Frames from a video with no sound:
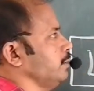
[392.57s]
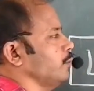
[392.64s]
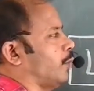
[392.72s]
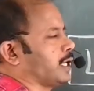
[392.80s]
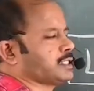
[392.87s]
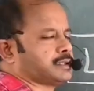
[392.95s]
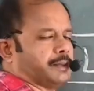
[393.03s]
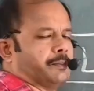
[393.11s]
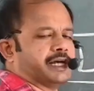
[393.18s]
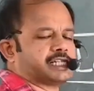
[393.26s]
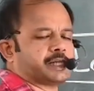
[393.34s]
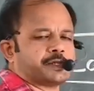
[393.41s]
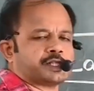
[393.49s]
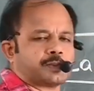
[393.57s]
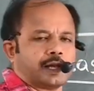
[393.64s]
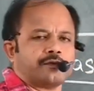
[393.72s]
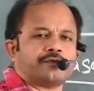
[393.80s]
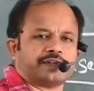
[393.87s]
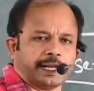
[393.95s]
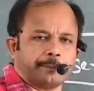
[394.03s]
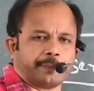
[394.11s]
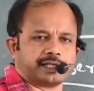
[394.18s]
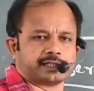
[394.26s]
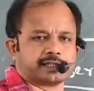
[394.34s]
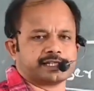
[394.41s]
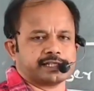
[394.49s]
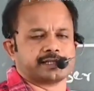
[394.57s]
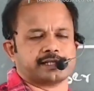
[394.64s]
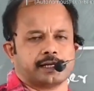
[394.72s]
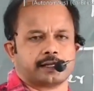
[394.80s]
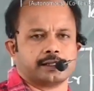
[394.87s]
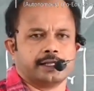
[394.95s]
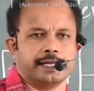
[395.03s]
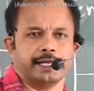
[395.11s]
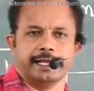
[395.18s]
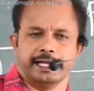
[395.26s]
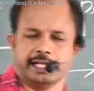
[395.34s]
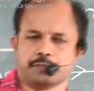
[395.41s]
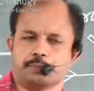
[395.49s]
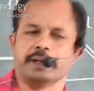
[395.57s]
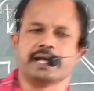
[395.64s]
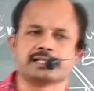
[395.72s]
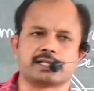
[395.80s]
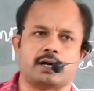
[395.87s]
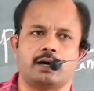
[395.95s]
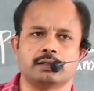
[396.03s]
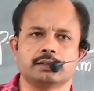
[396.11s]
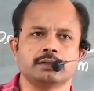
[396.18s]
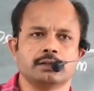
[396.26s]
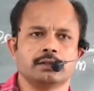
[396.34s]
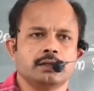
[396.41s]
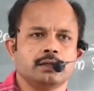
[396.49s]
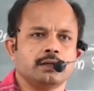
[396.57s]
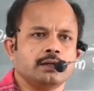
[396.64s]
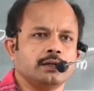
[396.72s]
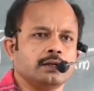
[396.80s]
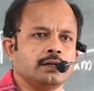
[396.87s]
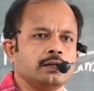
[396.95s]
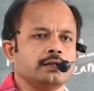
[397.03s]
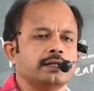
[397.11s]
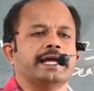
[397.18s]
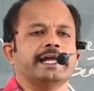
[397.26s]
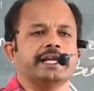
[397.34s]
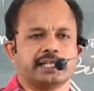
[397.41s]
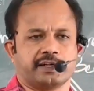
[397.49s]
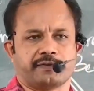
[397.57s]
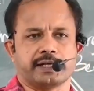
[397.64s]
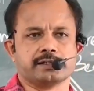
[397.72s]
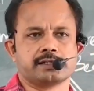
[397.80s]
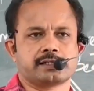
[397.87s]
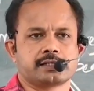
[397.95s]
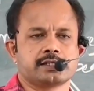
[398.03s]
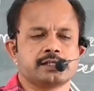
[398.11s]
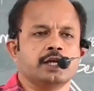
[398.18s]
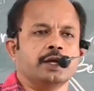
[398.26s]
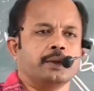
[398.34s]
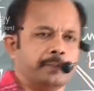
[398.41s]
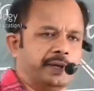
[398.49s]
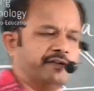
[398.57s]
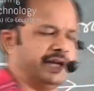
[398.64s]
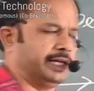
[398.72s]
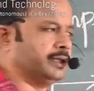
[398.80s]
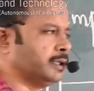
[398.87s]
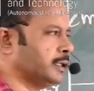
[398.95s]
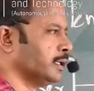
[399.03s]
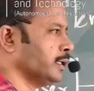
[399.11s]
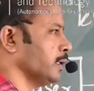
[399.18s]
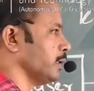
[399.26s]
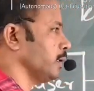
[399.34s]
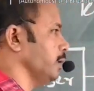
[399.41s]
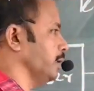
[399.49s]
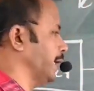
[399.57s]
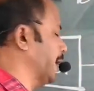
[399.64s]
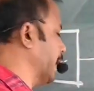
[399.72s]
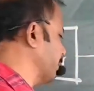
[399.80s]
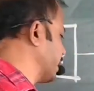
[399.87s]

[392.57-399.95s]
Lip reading: What is the basic principle of temperature sensor? It is based on the interference between the